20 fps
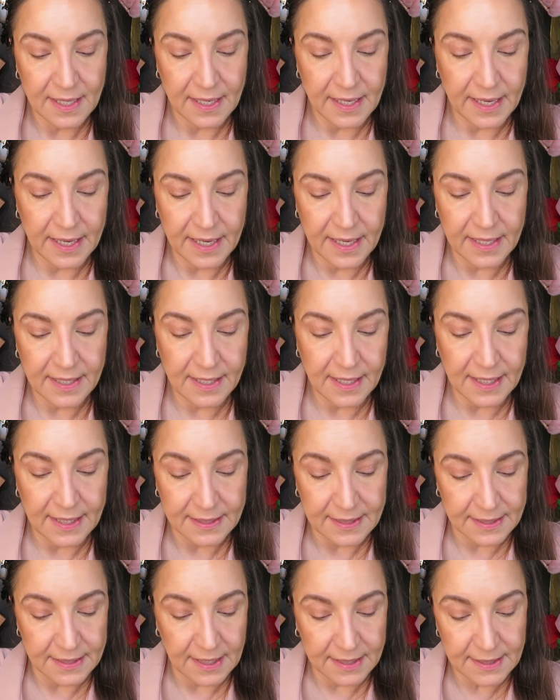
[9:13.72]
And
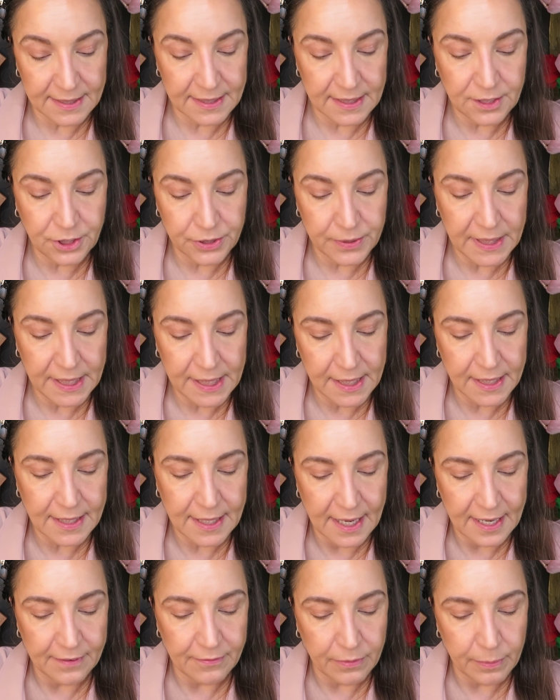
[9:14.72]
it's not citrine
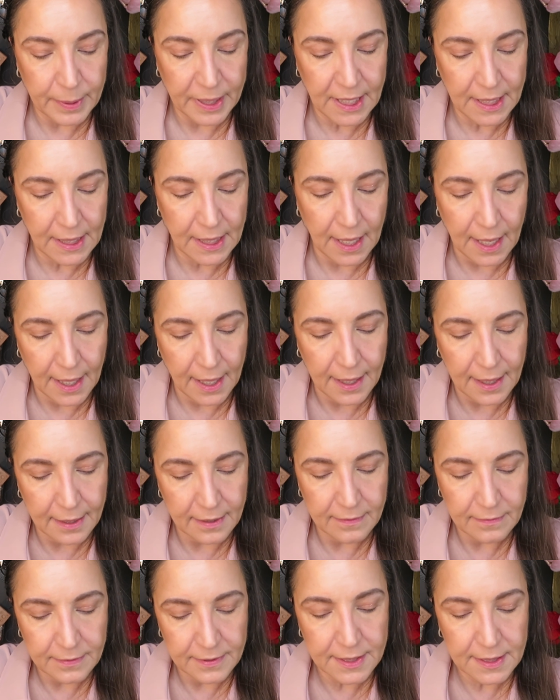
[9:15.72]
that everybody
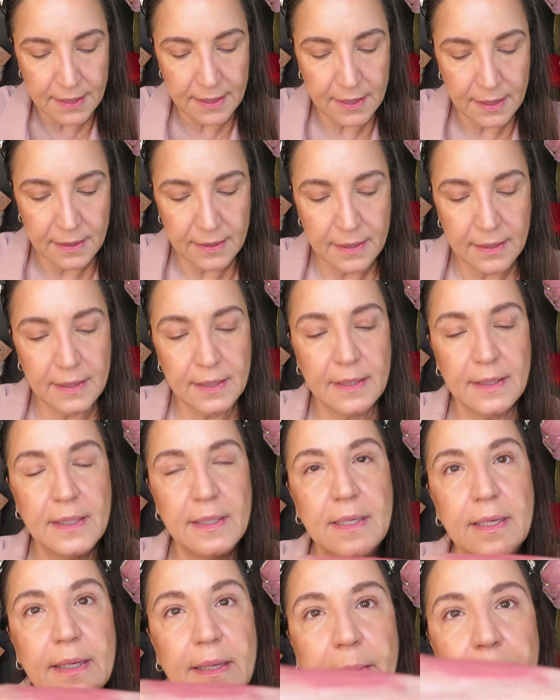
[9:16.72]
loves,
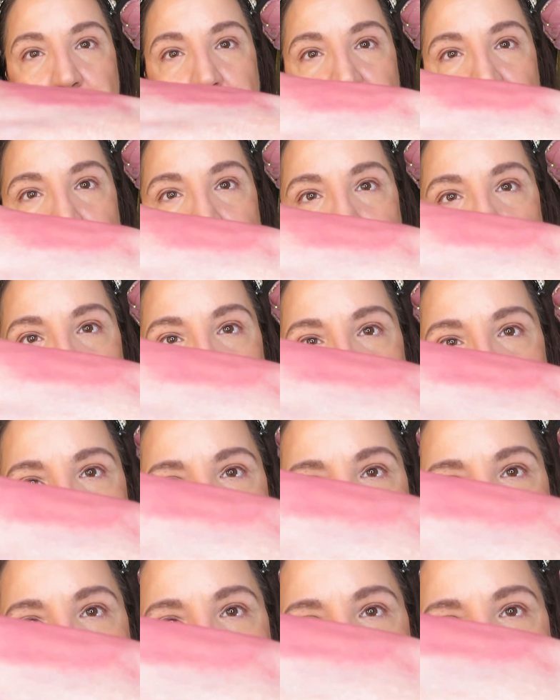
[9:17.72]
but it's
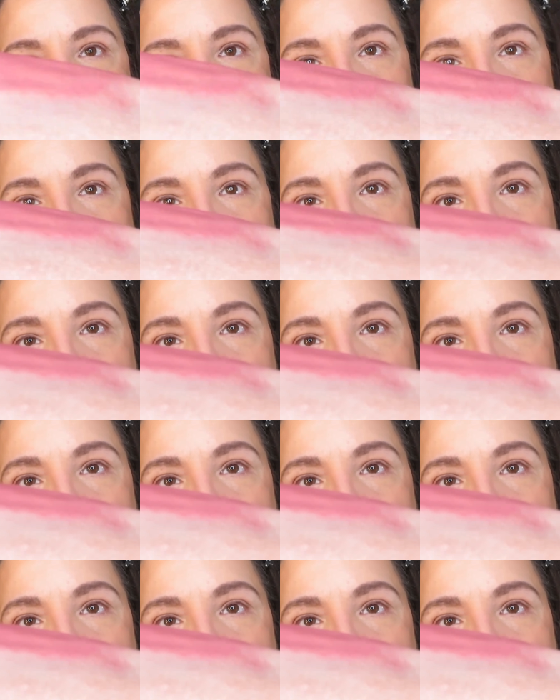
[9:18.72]
Bounce.